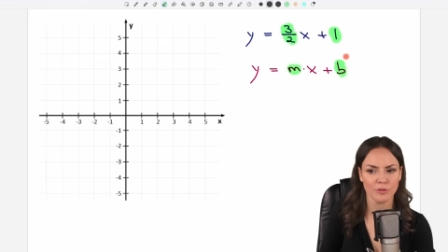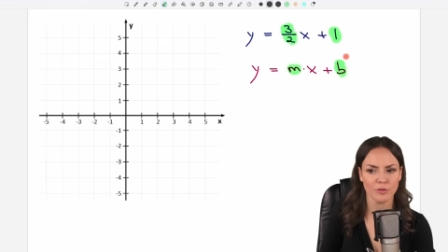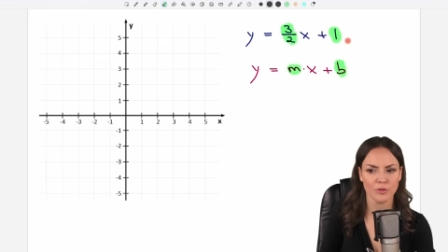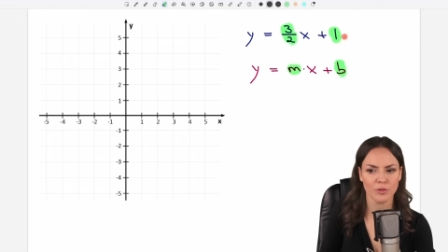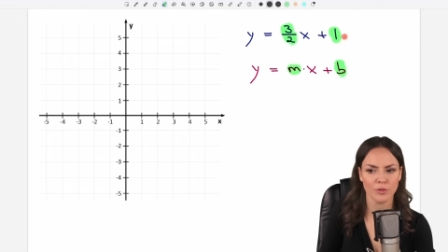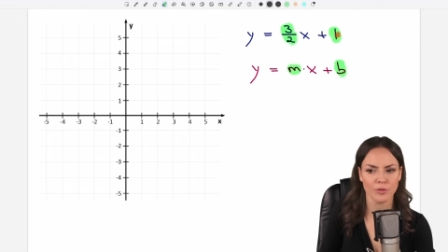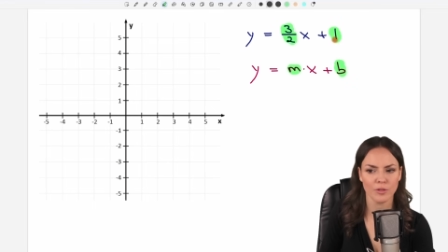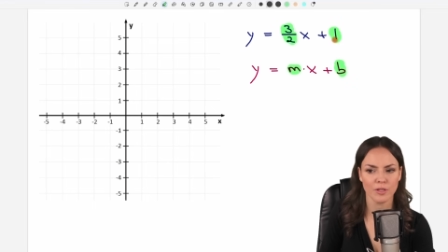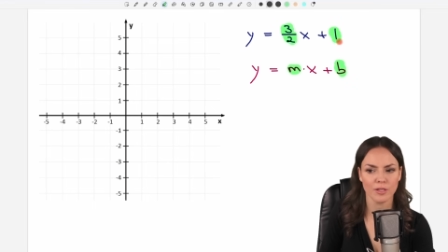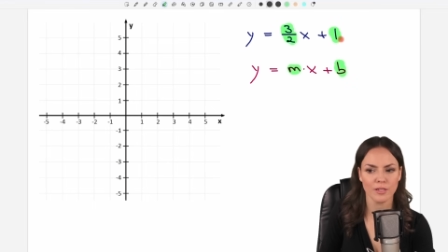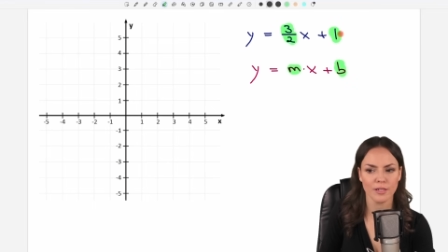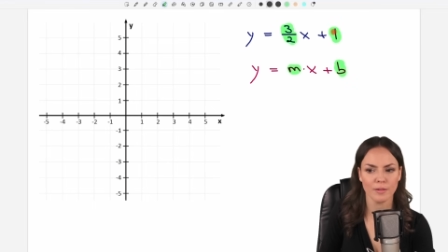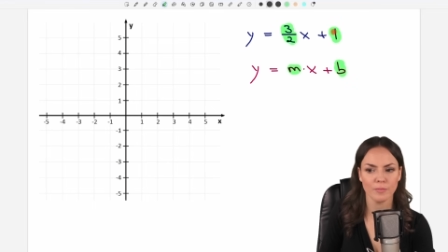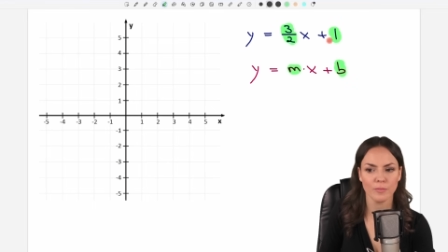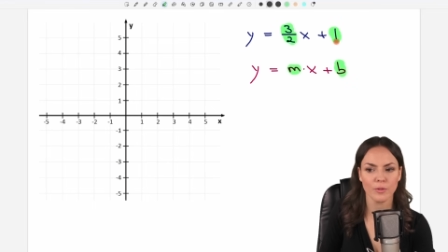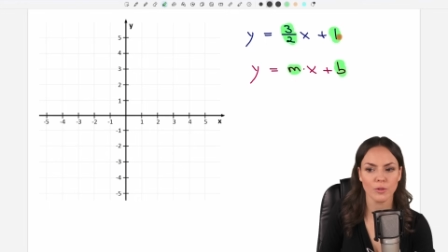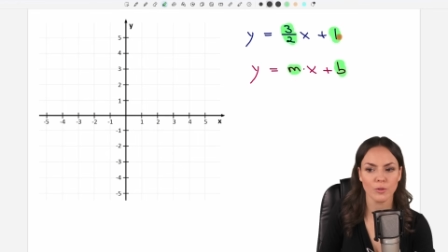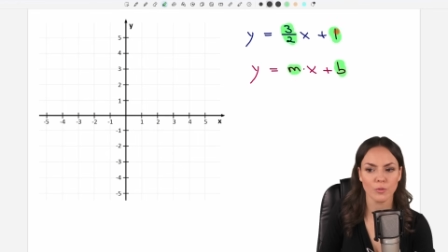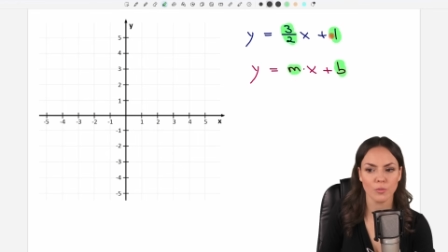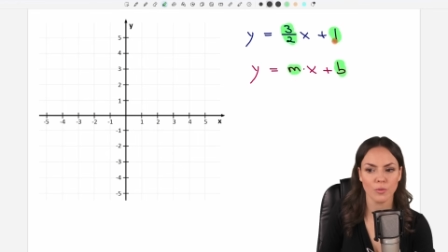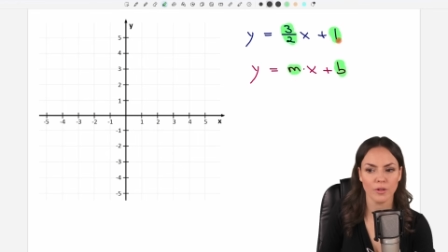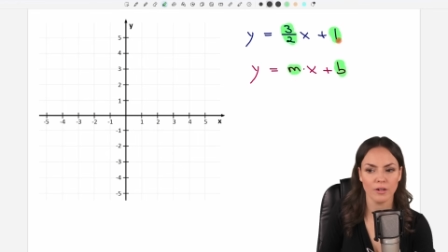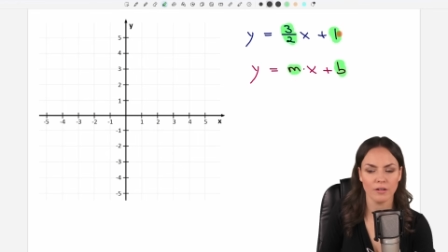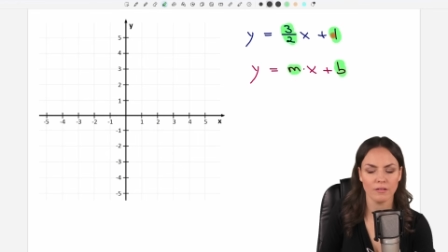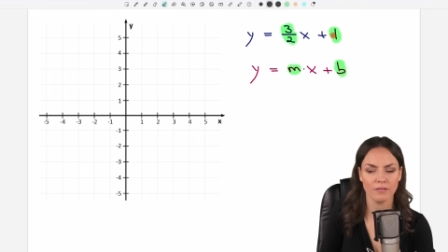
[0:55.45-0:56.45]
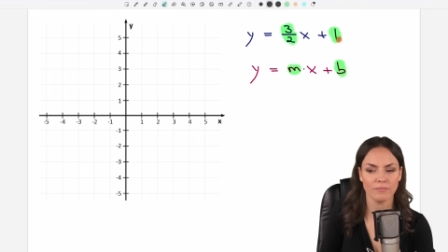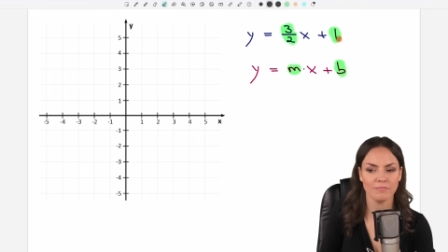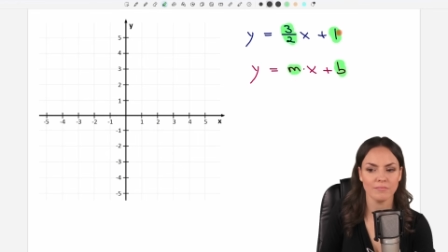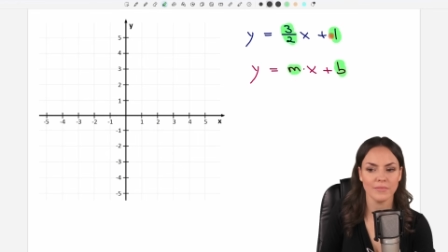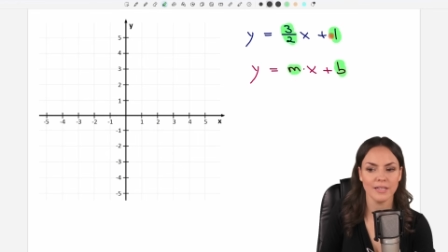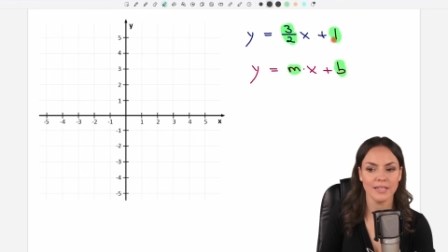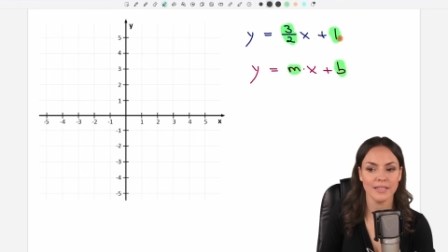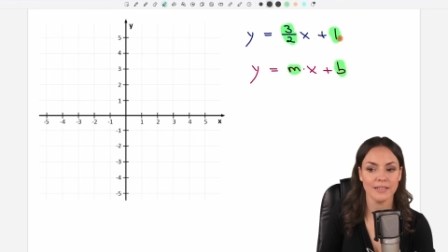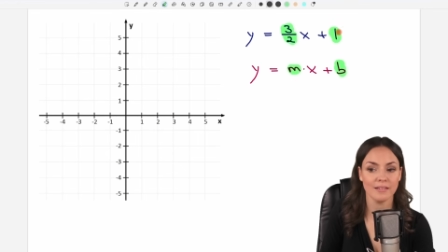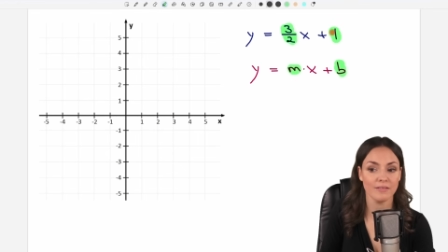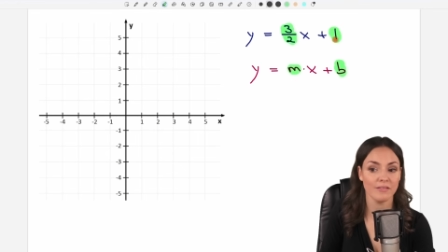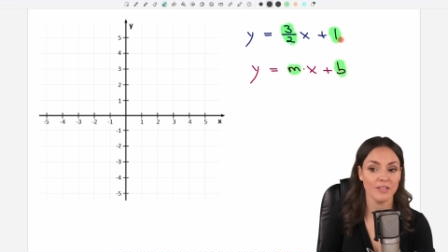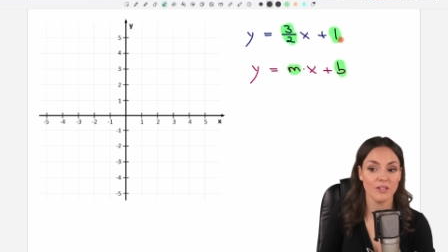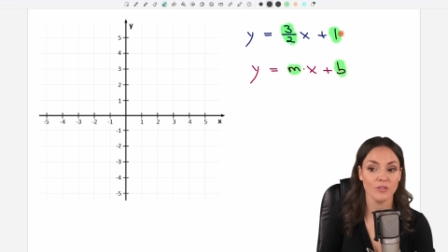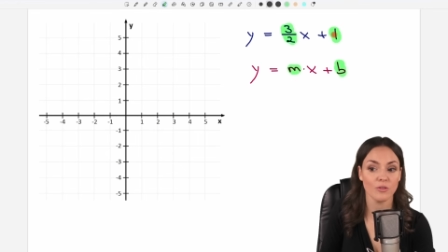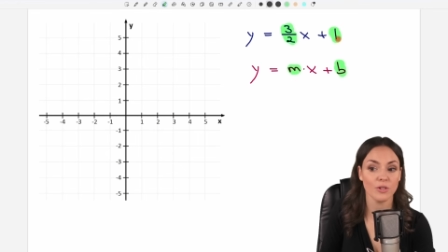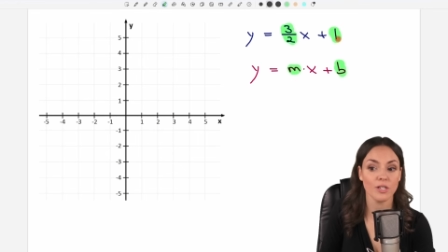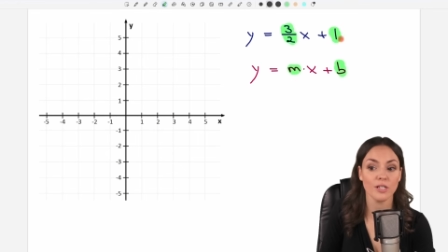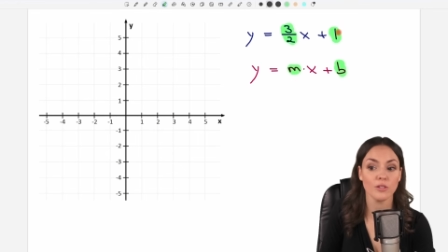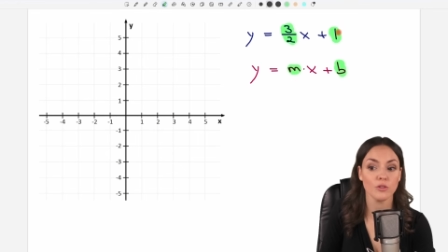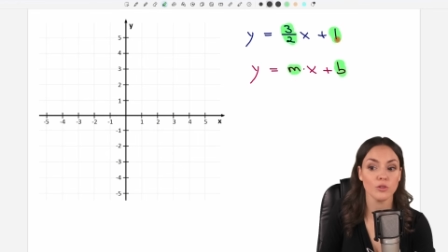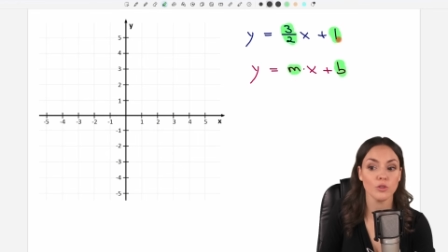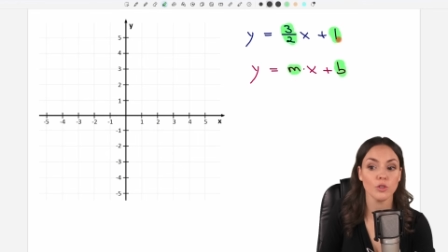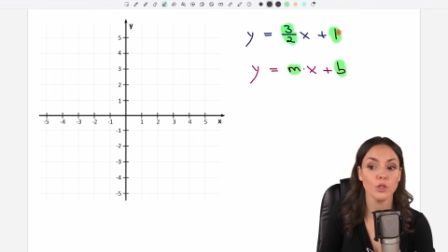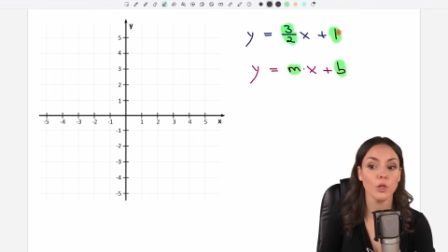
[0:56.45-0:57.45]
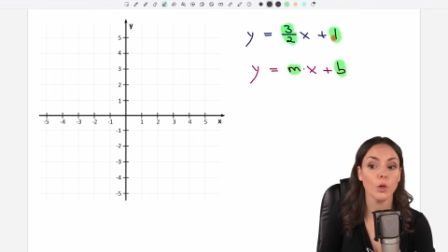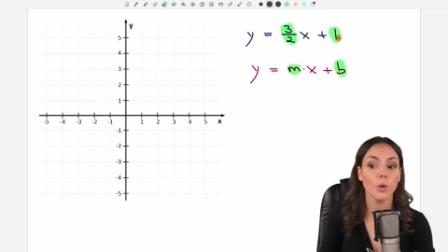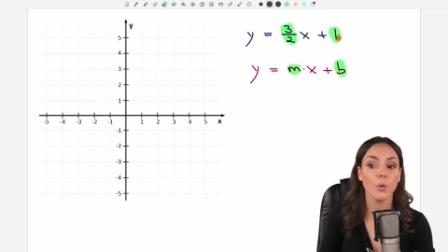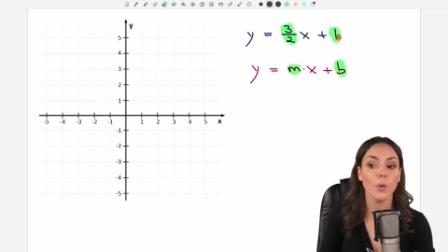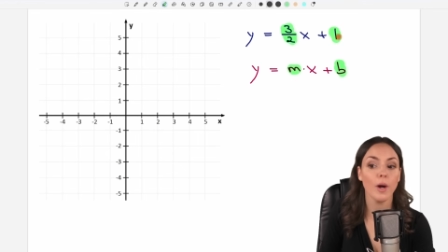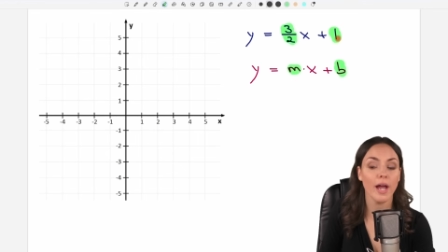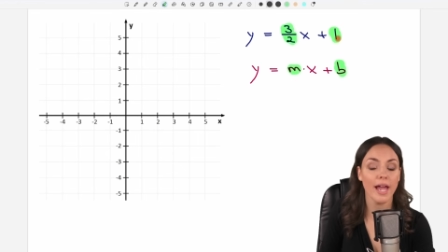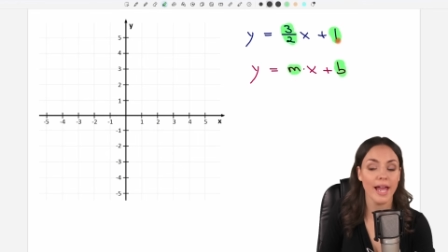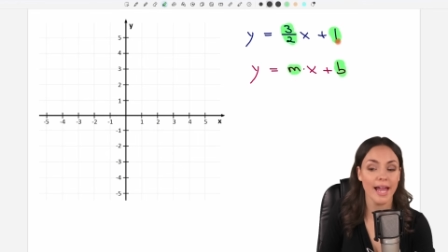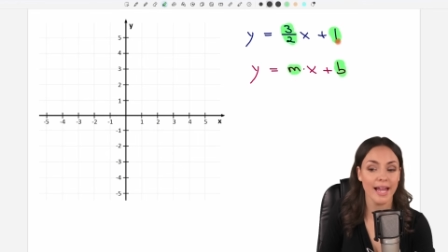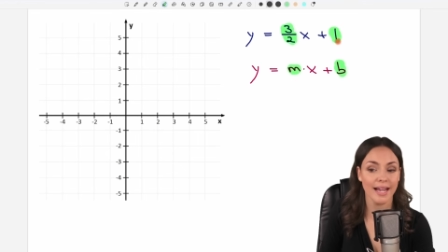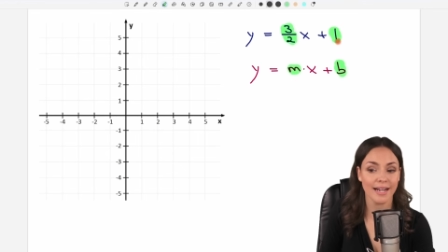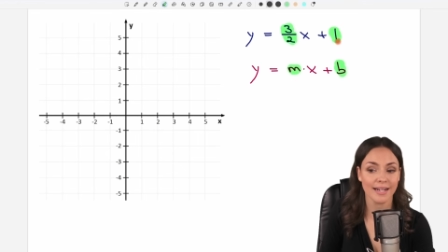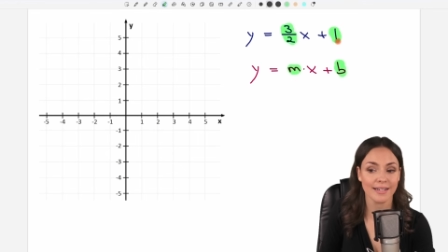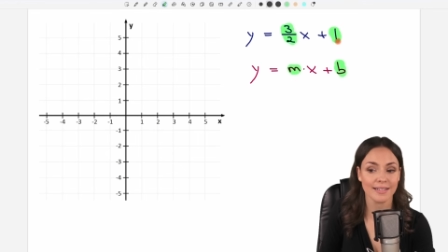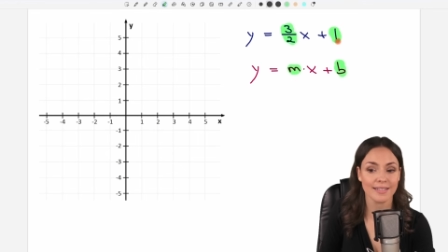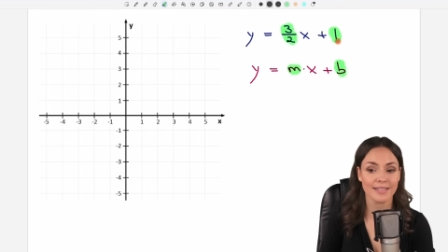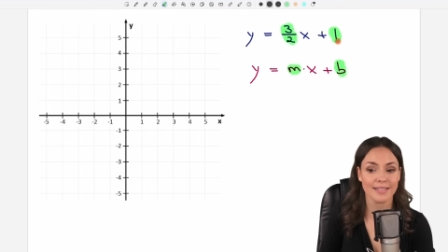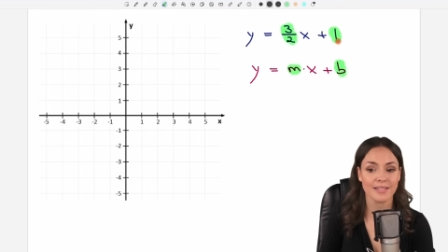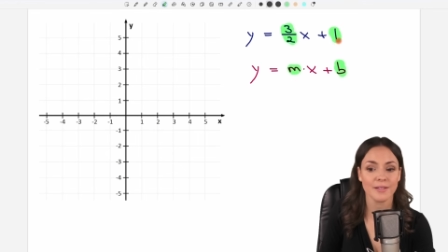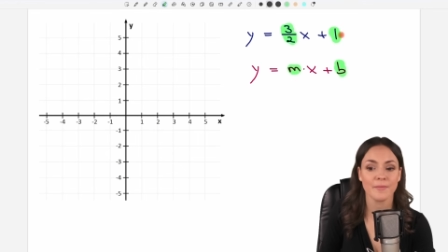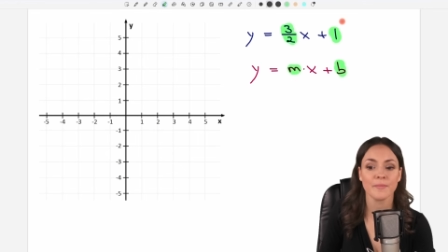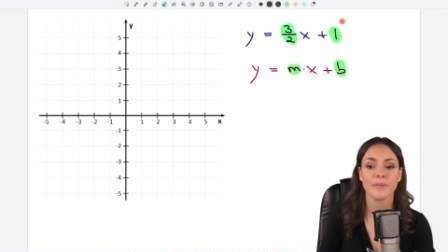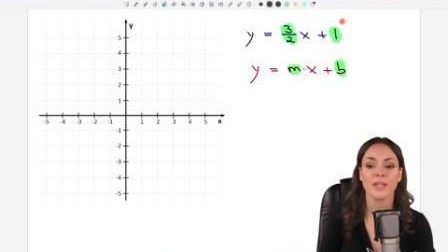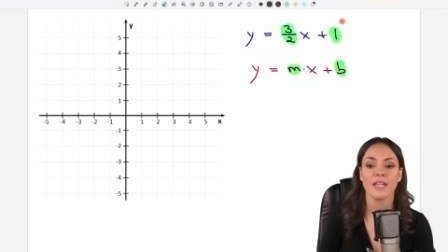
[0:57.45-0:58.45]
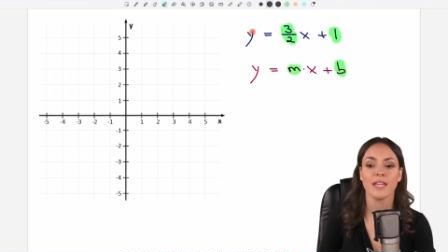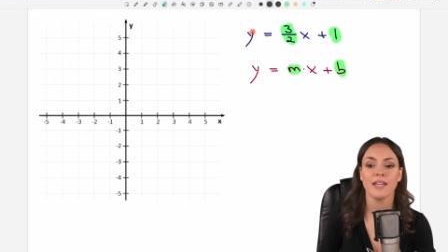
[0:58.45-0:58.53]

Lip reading: so the number where there is no x.